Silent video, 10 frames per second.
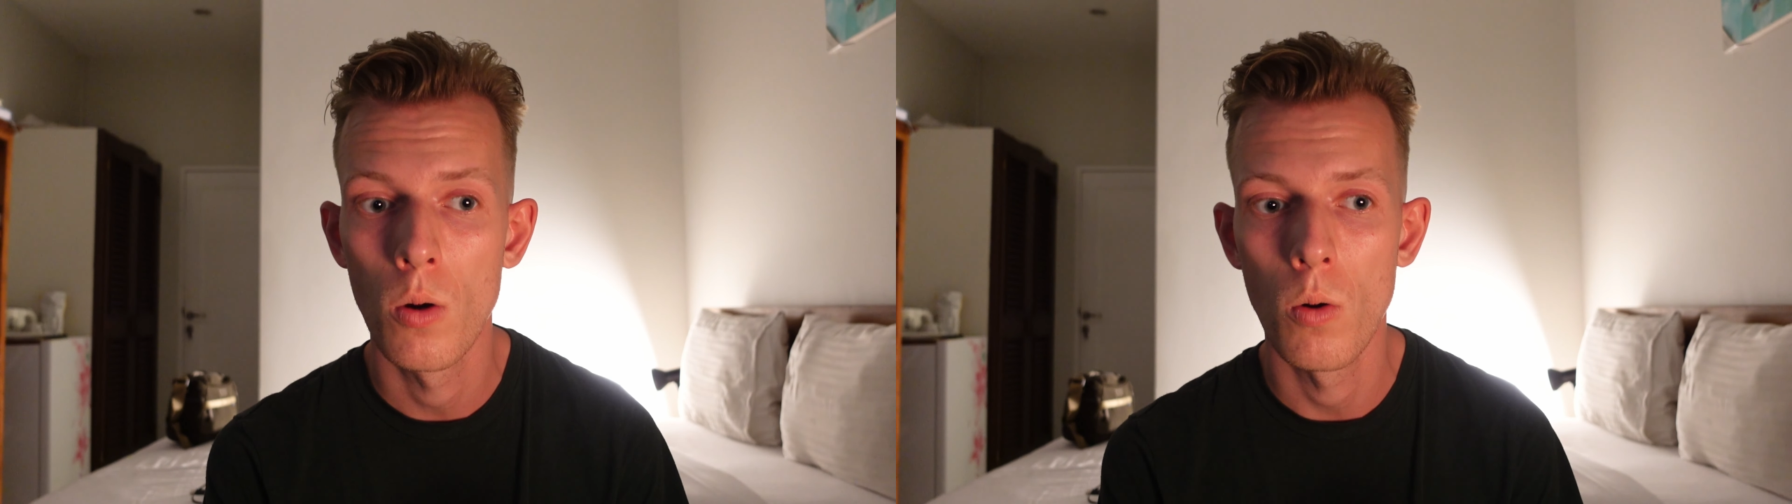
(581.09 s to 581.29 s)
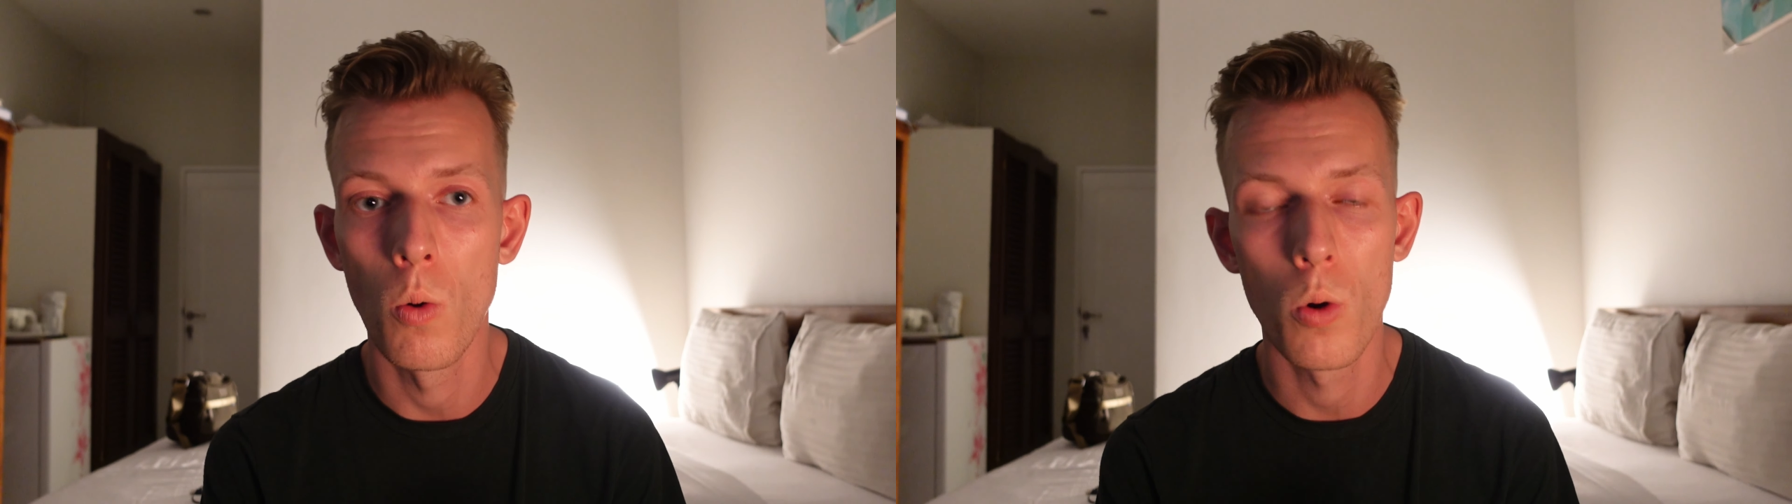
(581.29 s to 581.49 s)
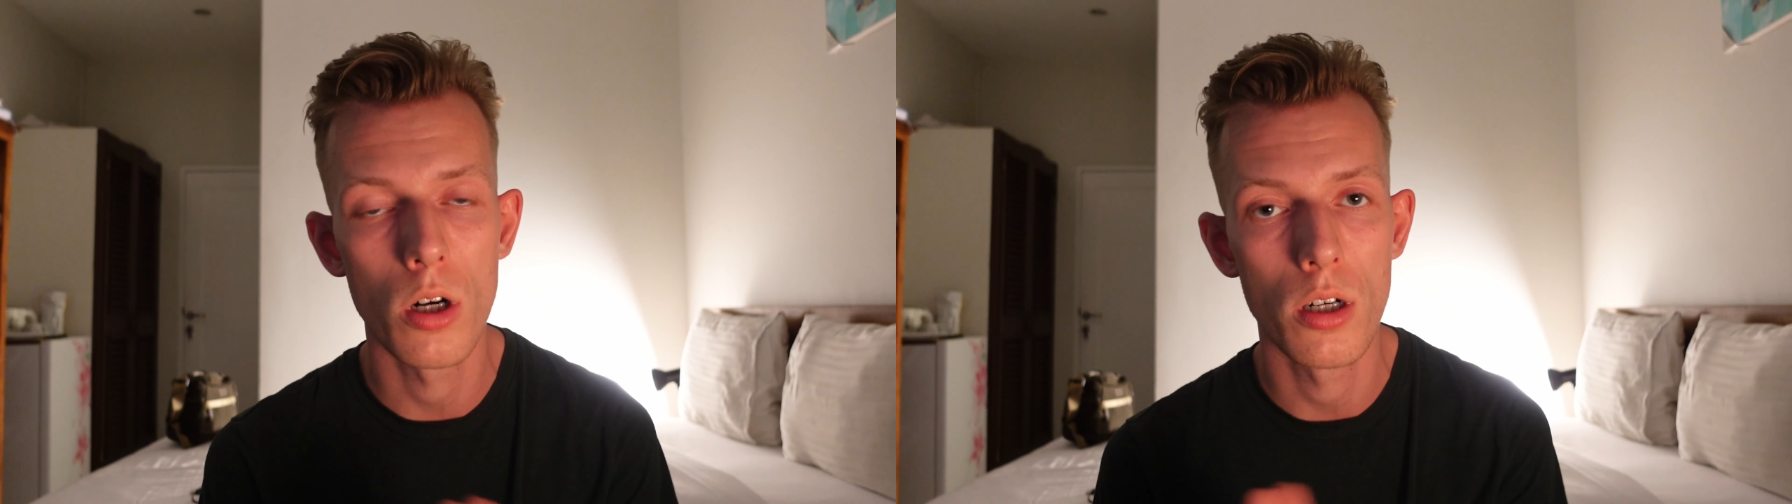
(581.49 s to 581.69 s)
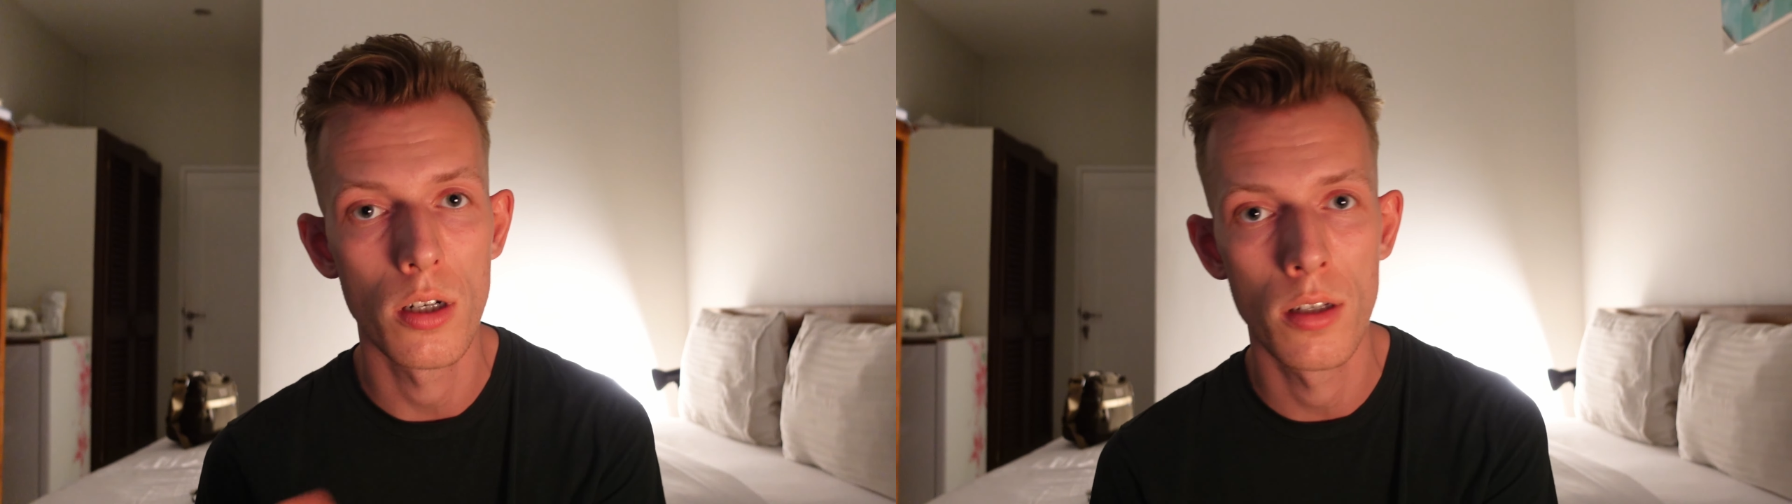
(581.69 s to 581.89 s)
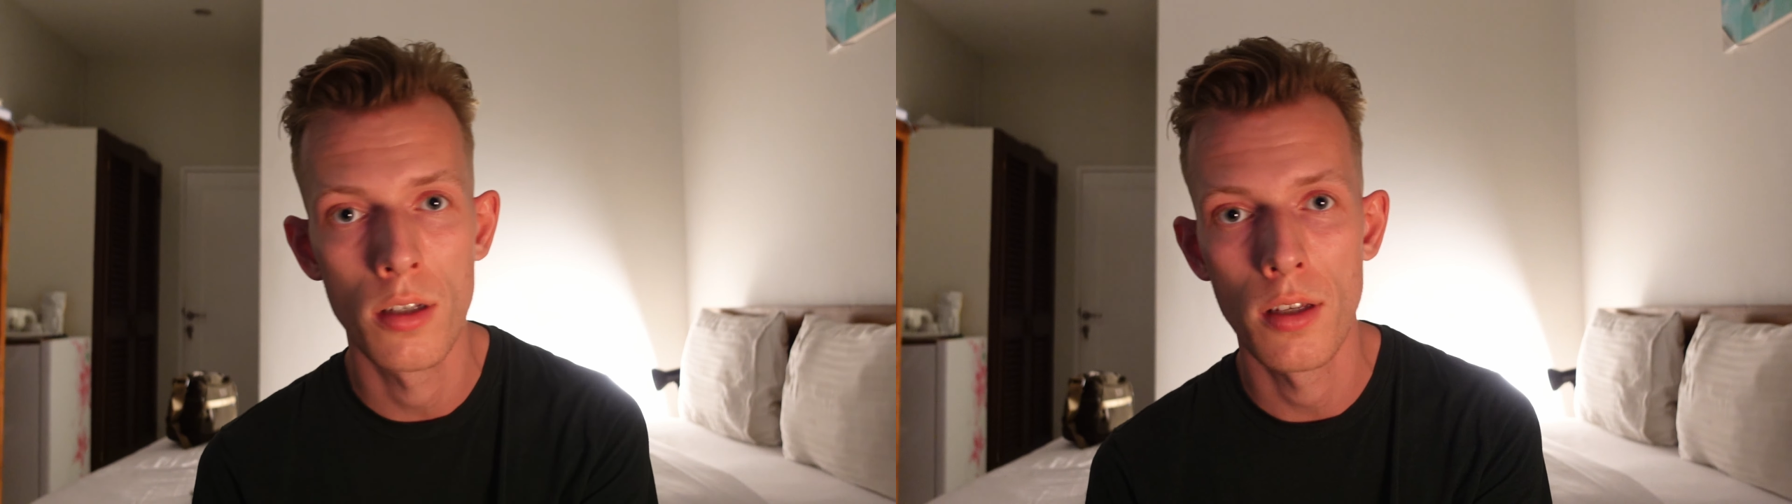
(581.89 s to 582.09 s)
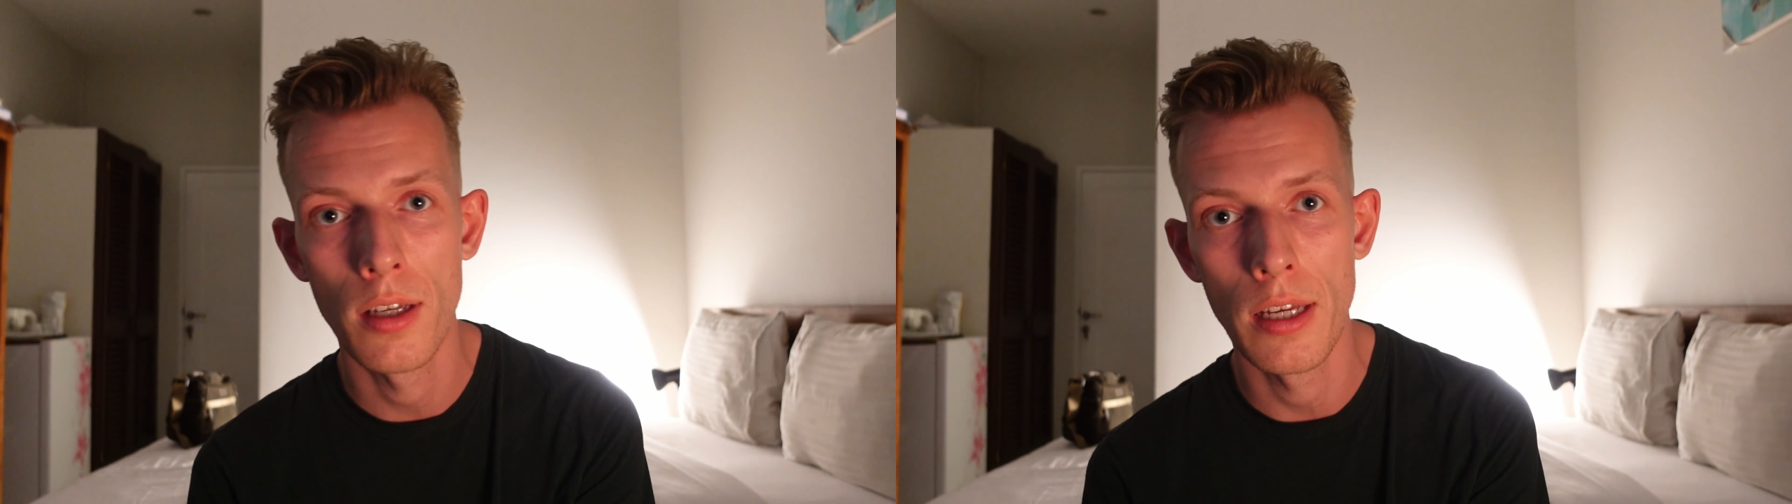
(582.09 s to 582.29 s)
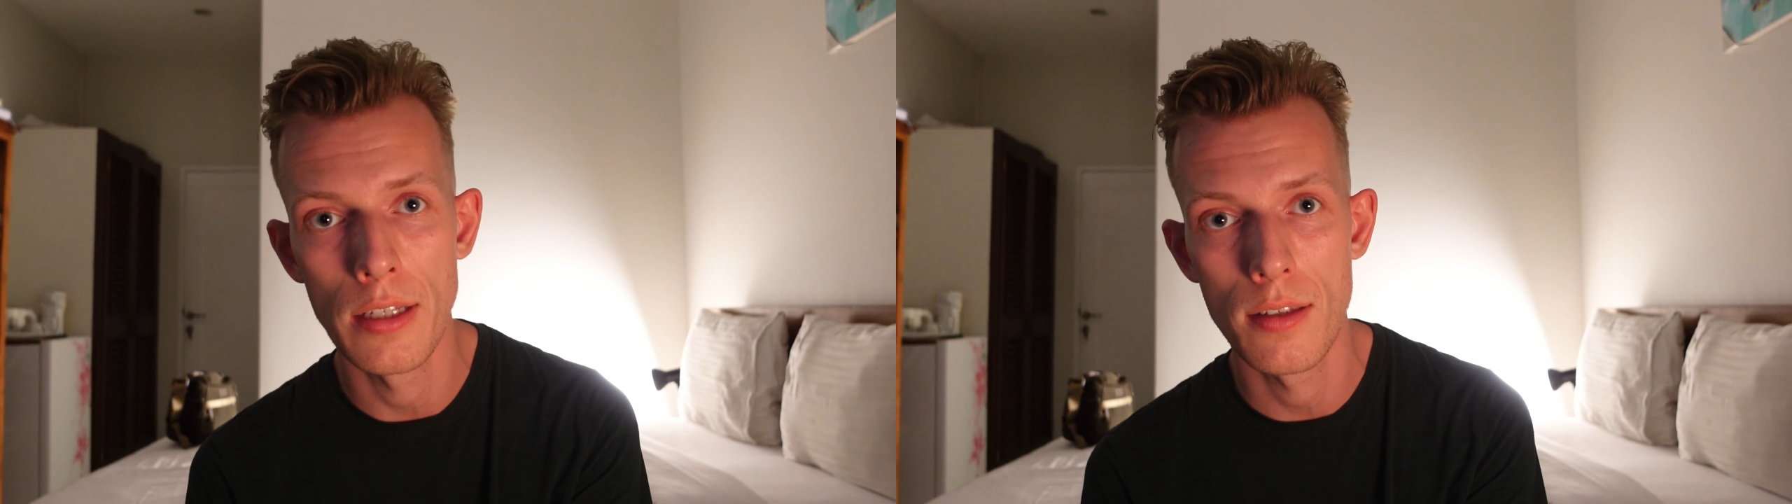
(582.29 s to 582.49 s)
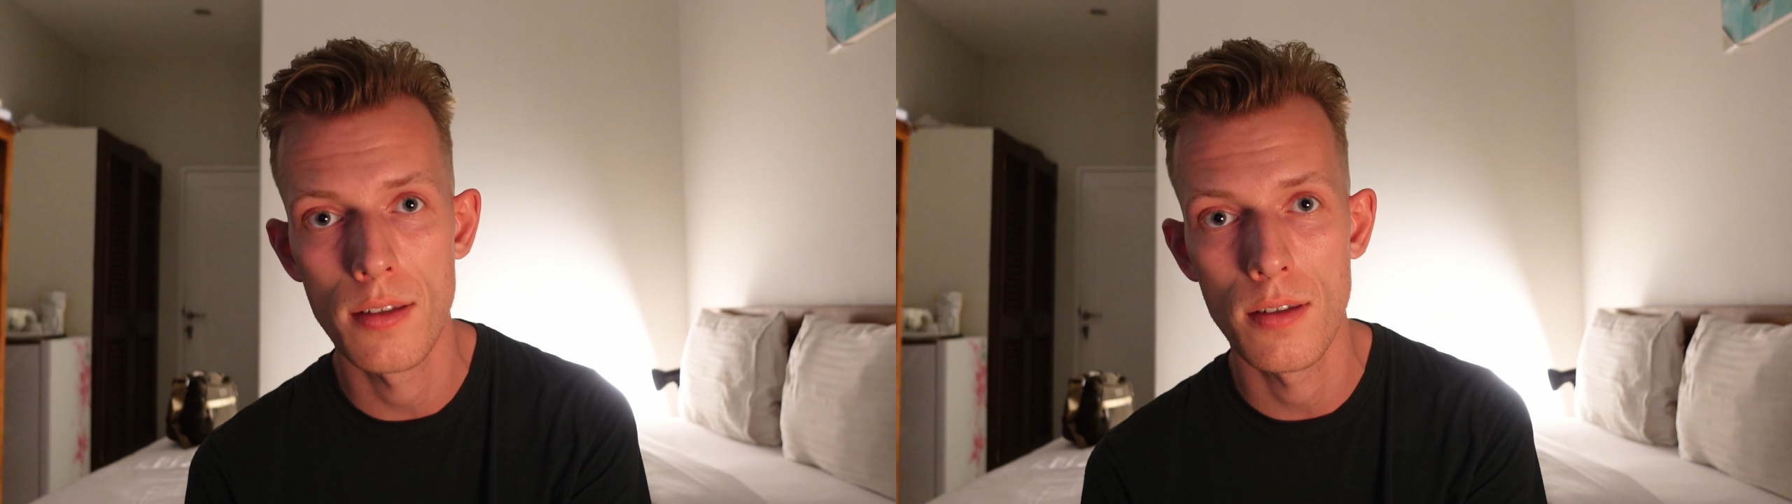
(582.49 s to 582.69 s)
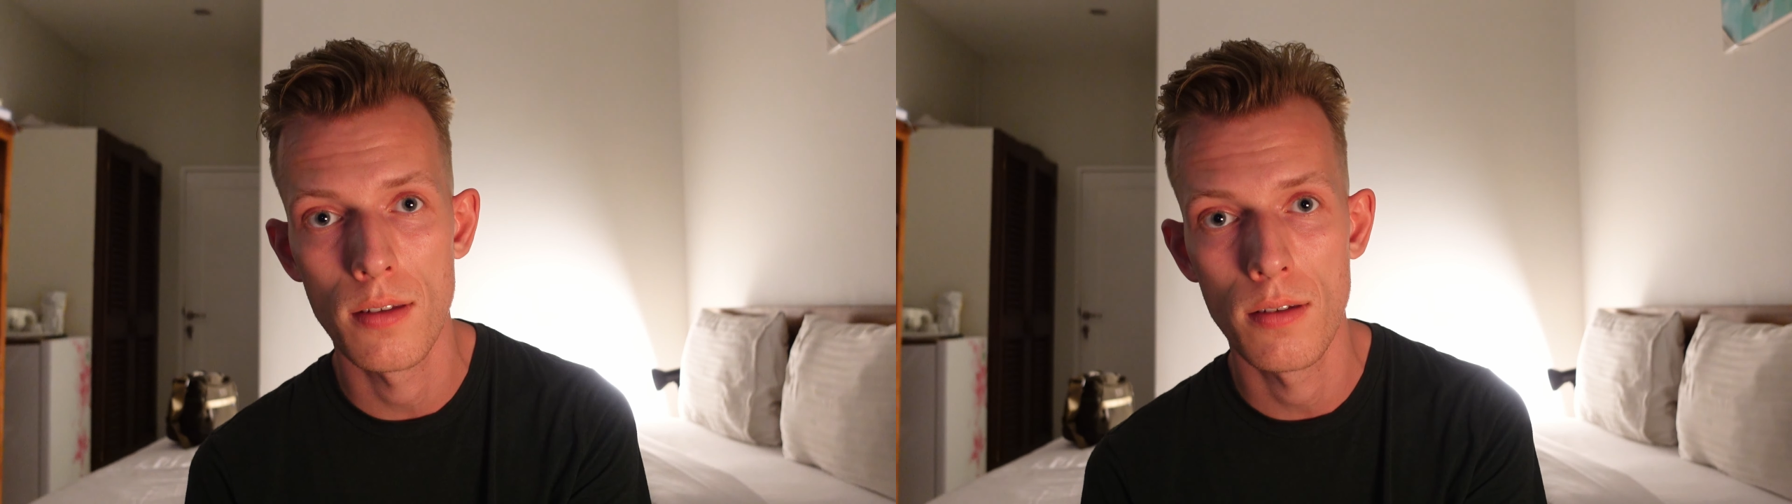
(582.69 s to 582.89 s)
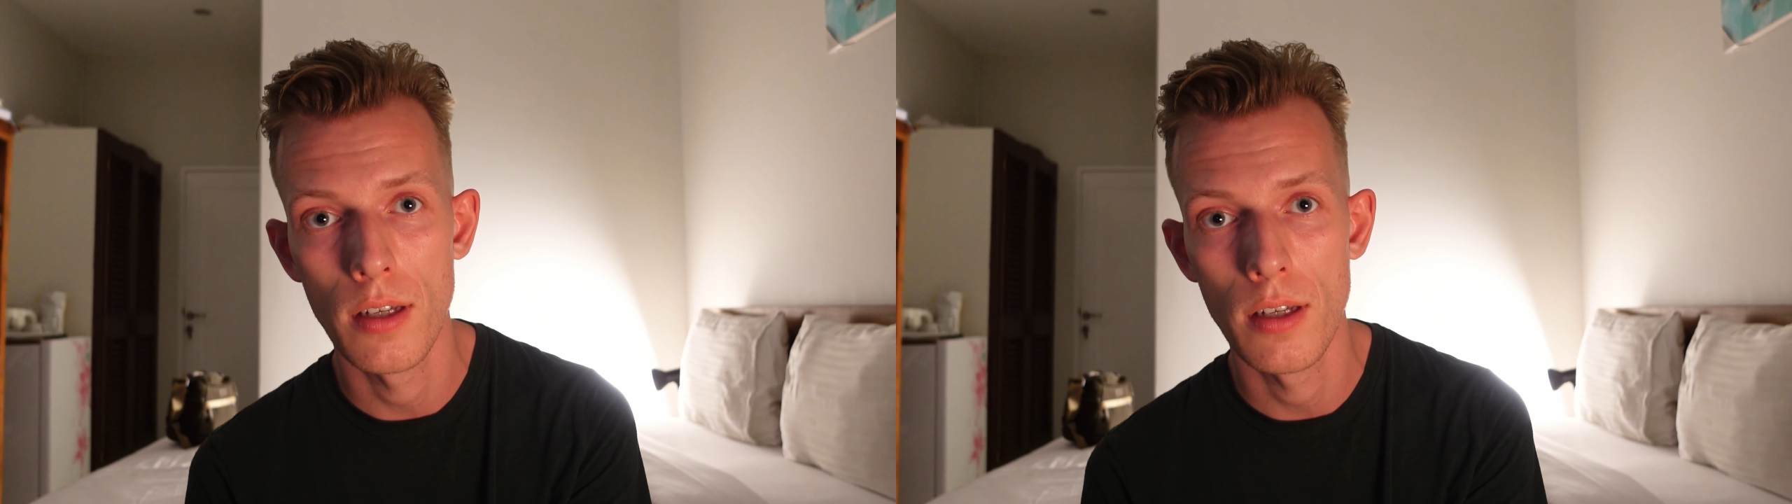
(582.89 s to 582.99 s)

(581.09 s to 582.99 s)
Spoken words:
or it's